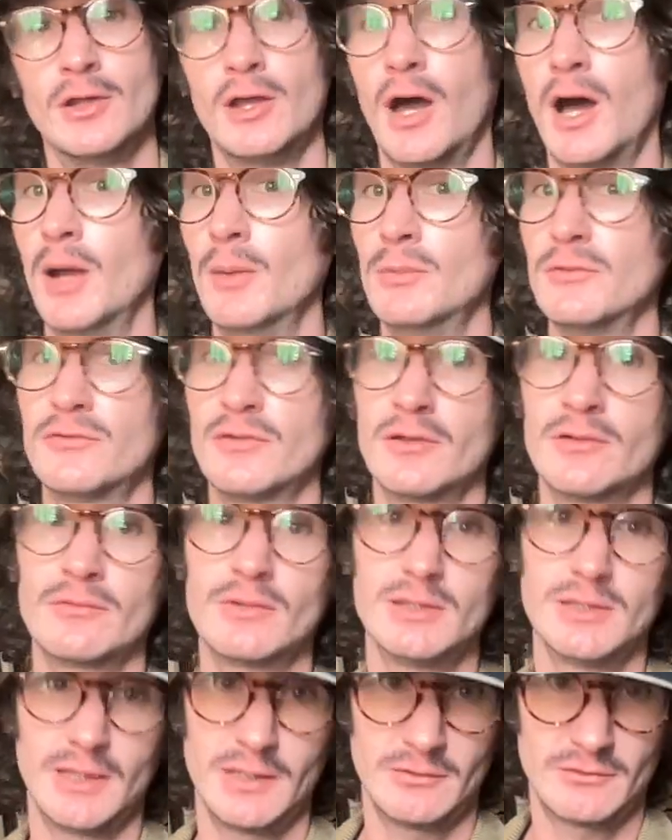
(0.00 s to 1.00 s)
I was in a
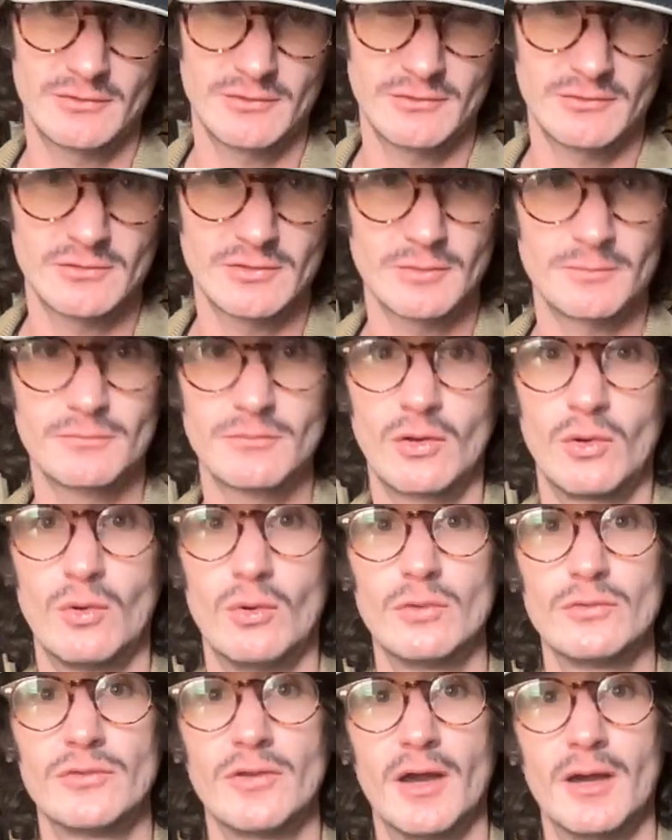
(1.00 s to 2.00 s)
relationship the
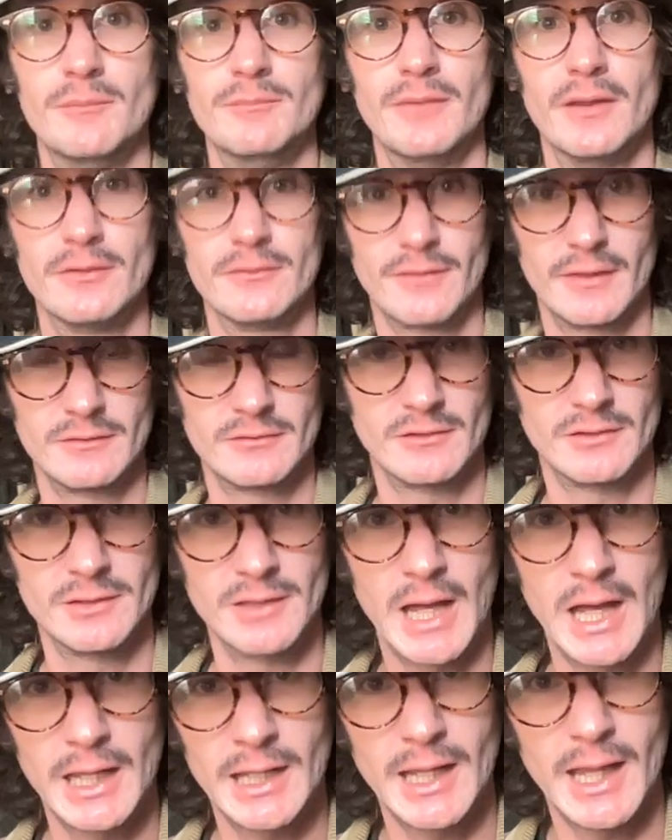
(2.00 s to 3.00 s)
whole time there that did
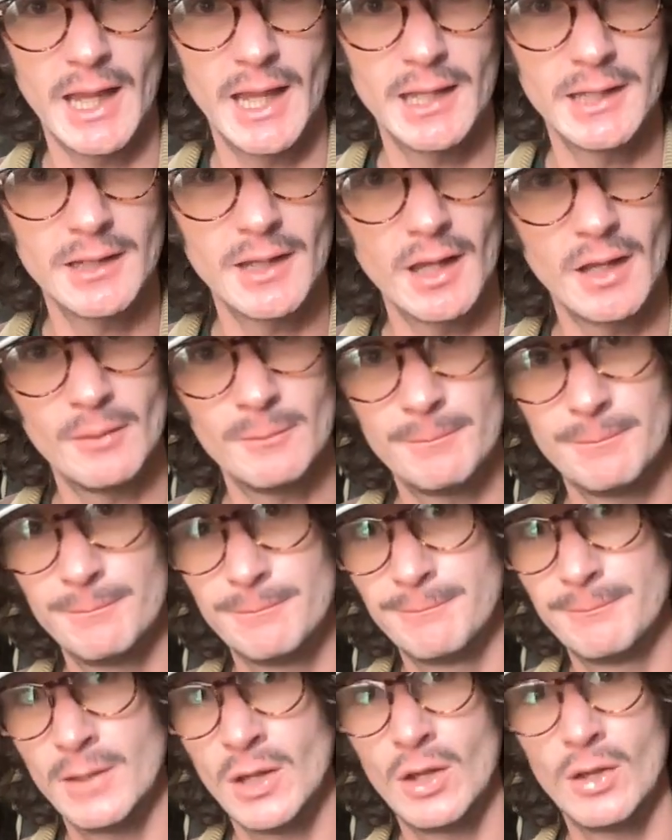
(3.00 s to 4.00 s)
not end up
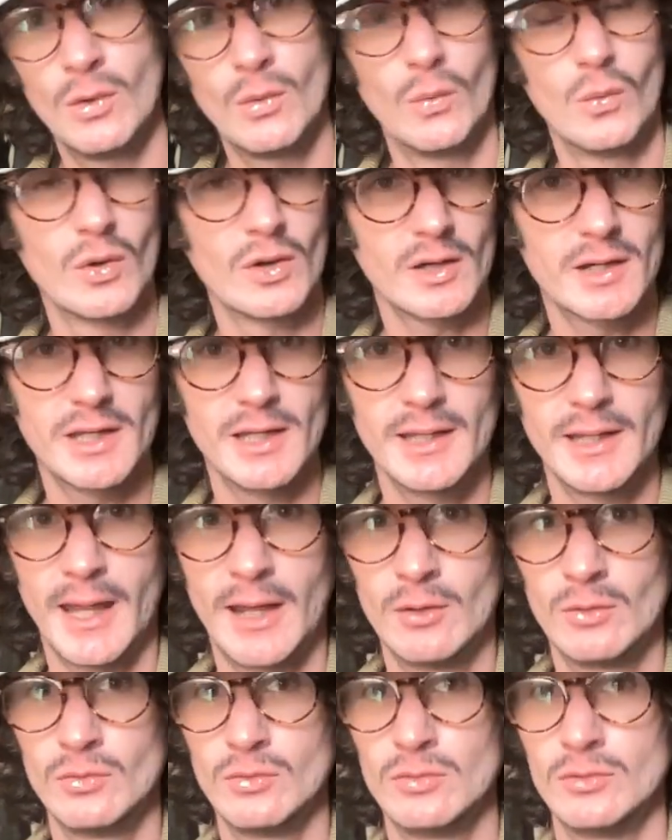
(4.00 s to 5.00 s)
working
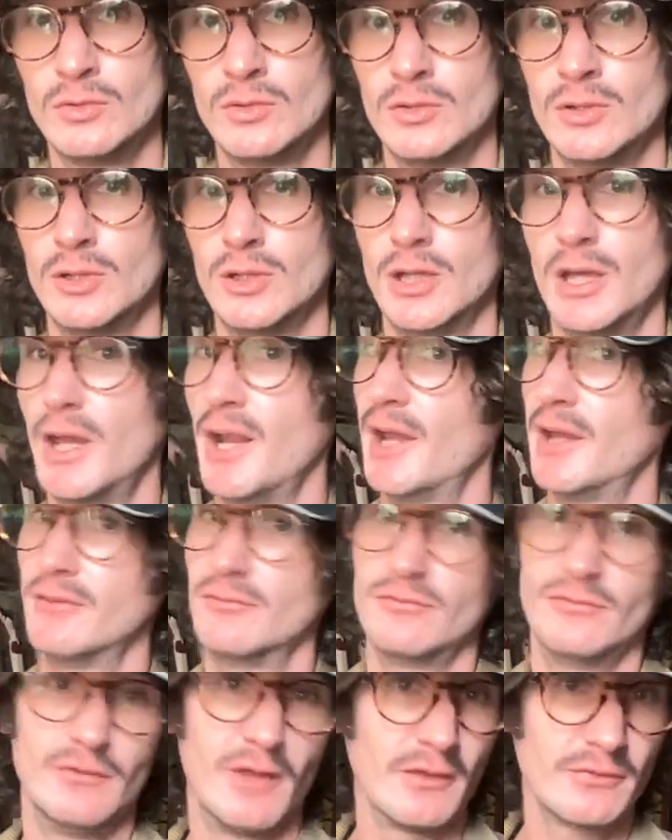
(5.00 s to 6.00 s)
out, and I have
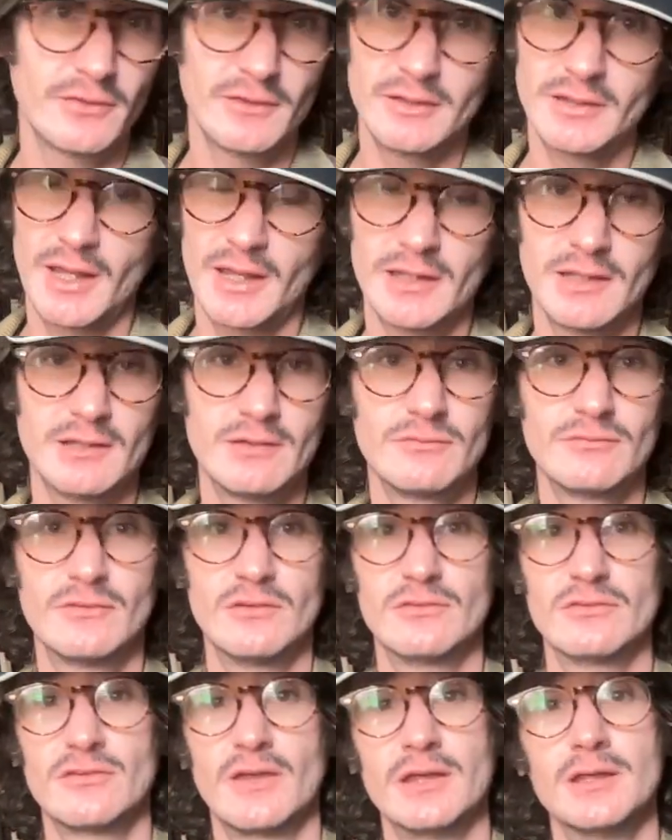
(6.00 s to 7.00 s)
nothing negative to
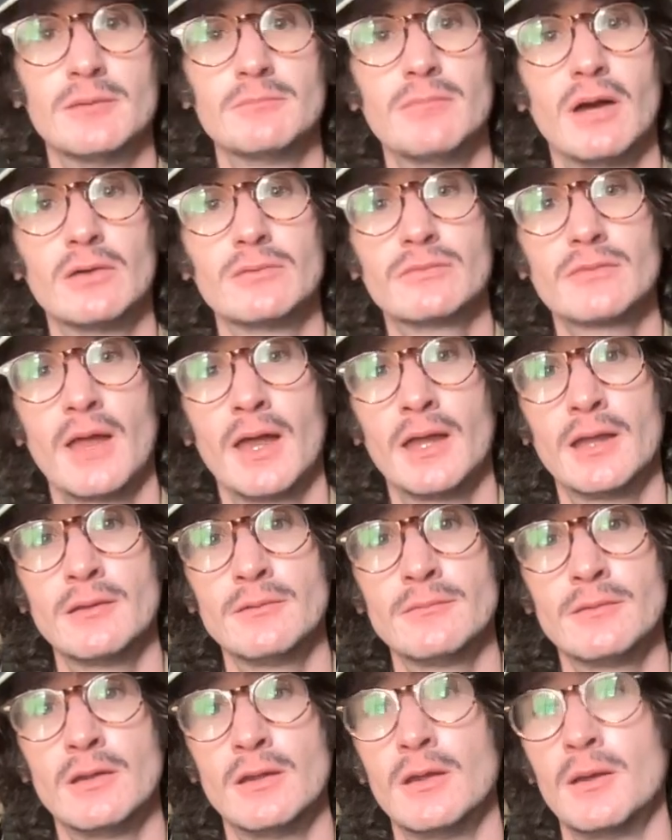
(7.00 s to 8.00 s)
say about that,
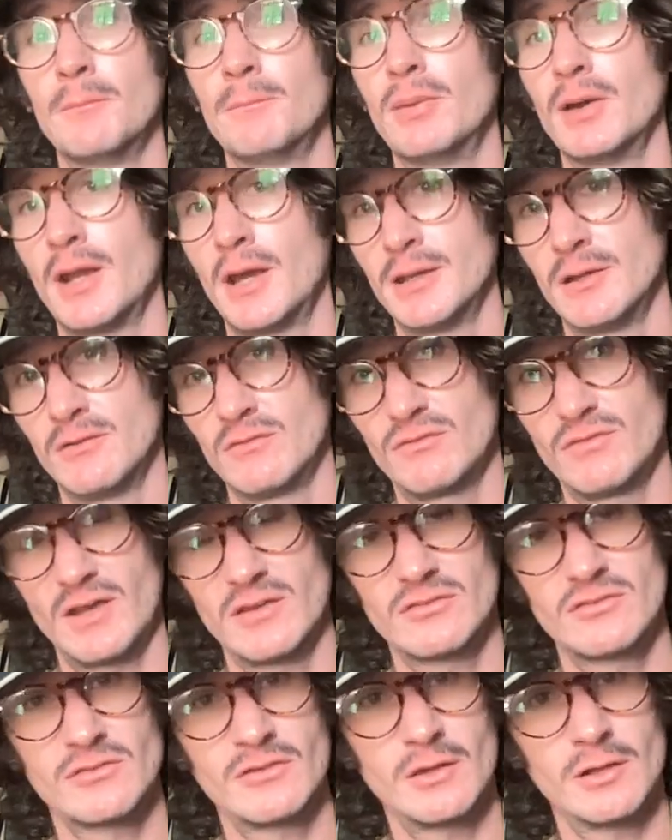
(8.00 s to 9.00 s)
but I
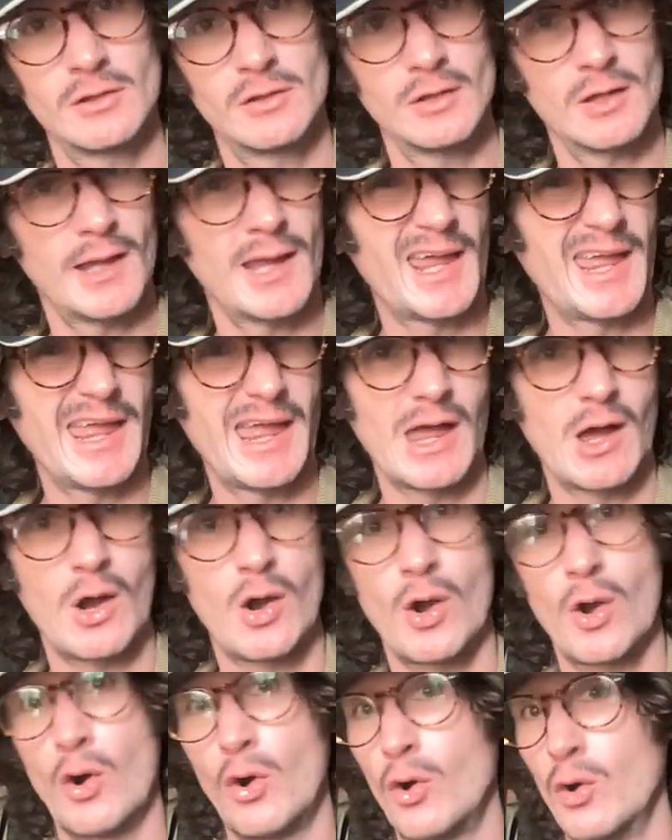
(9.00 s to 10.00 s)
invested
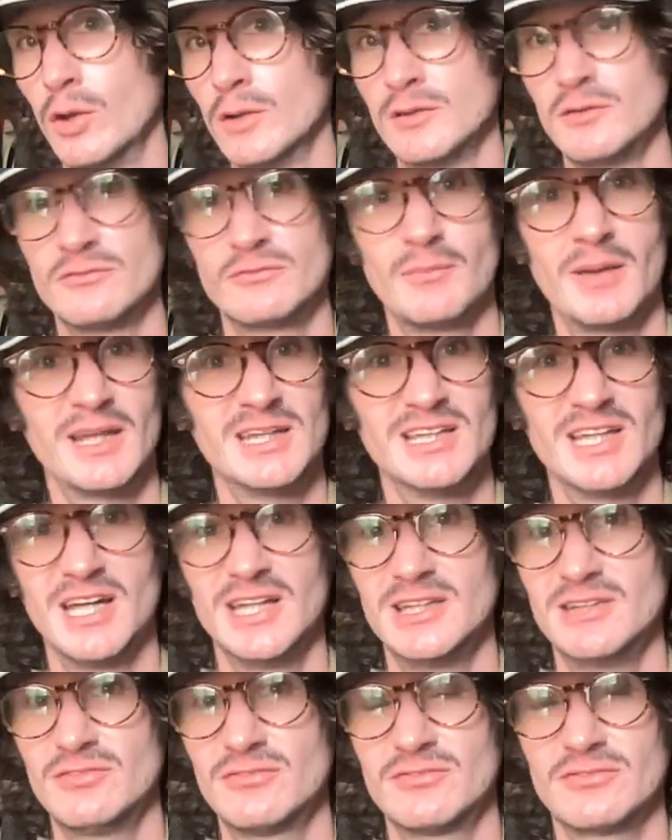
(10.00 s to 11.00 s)
all of my
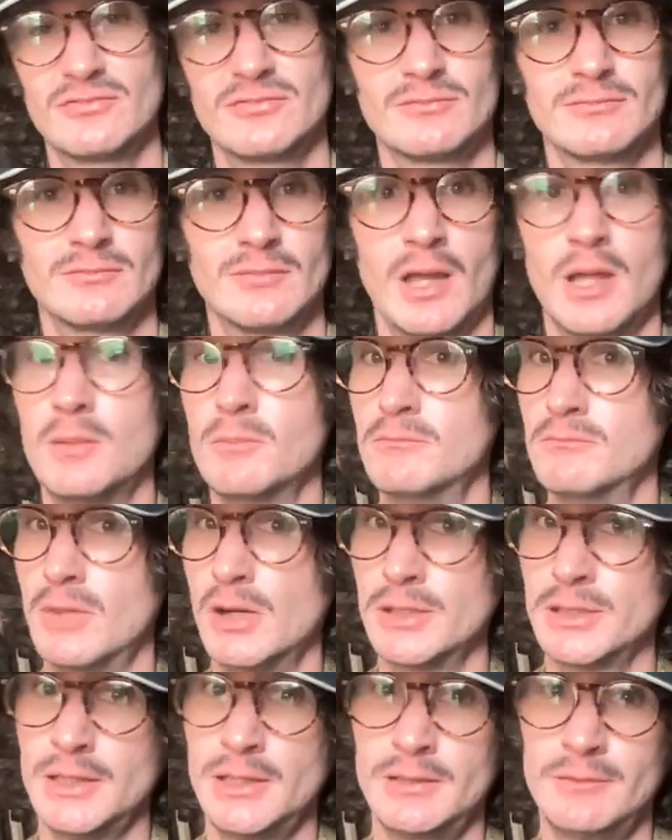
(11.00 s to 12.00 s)
life and
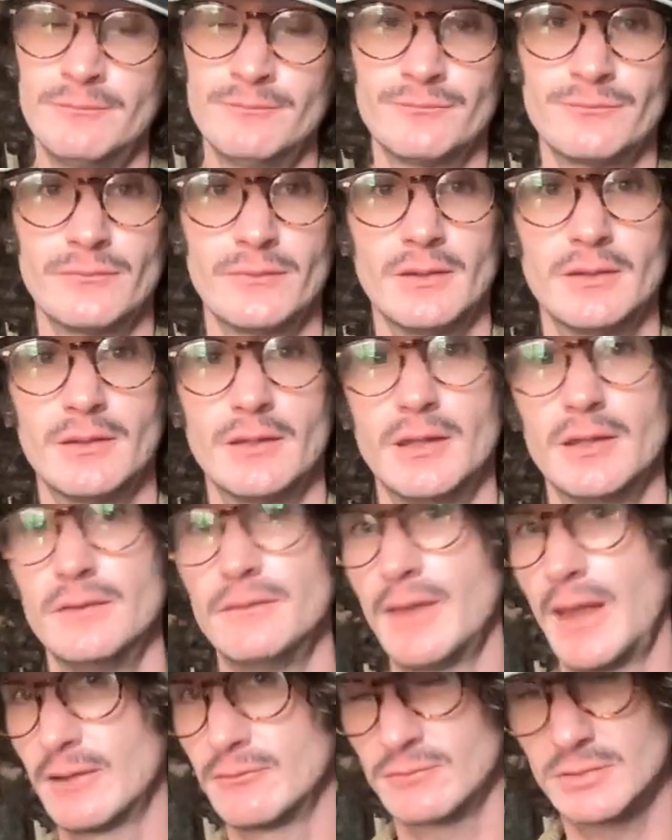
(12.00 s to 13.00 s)
money in
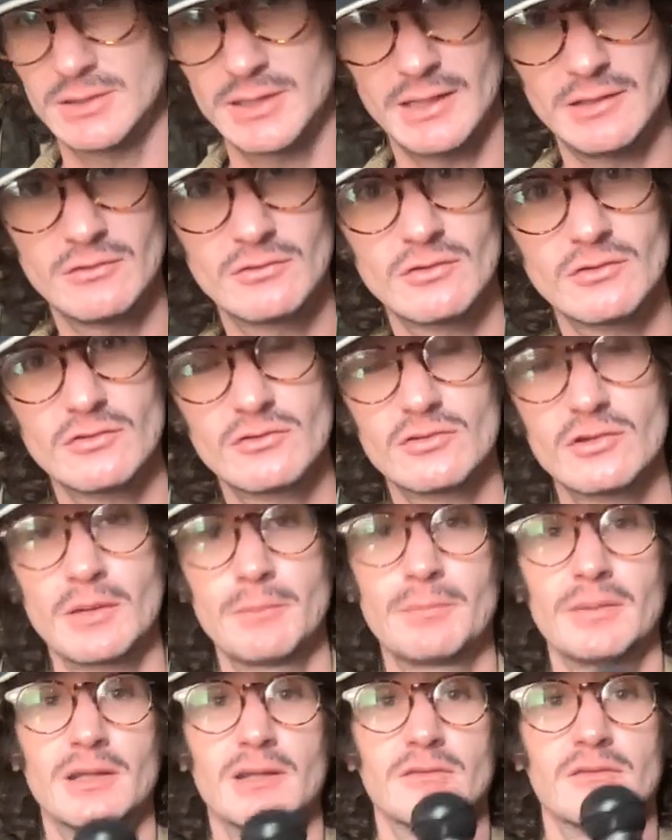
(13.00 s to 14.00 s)
that relationship
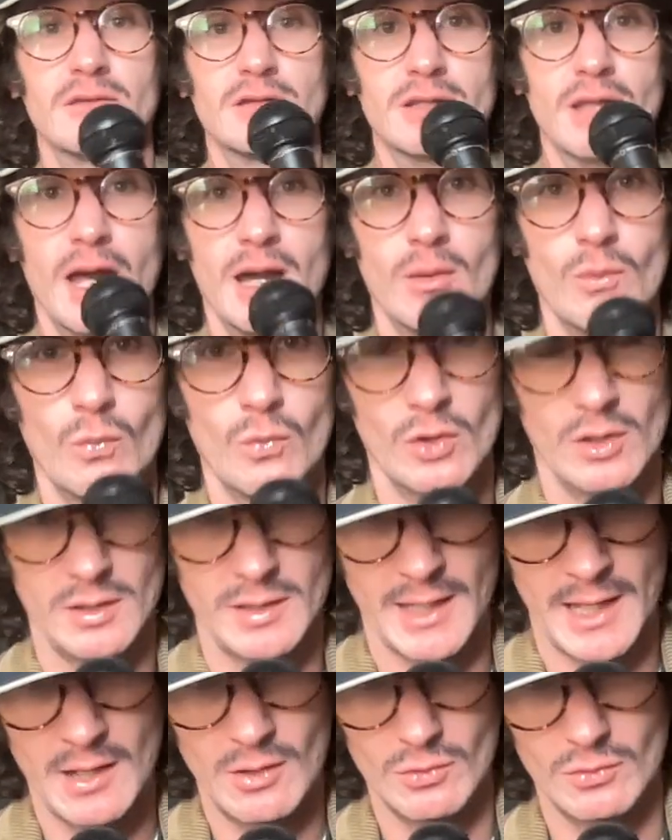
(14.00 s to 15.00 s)
and it did not work
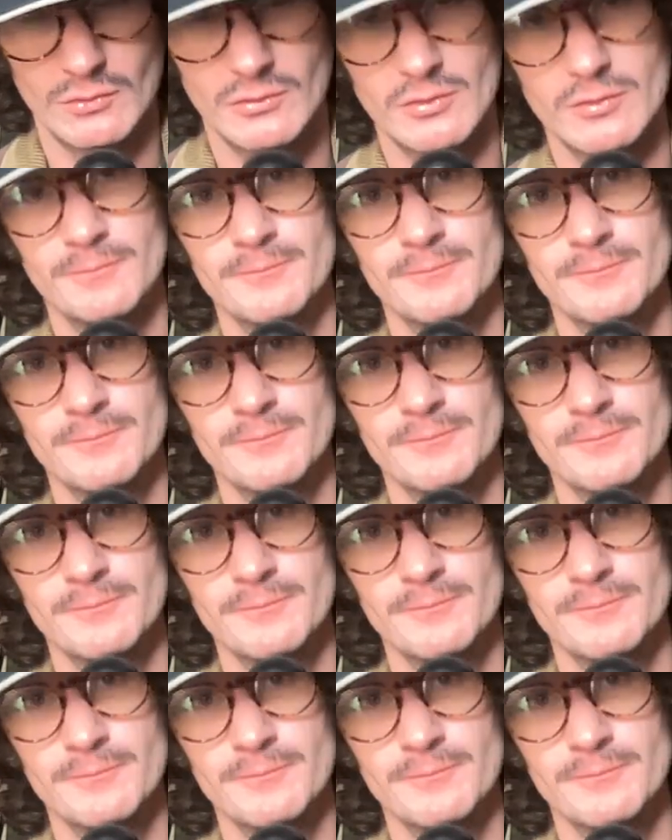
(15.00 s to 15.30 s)
out.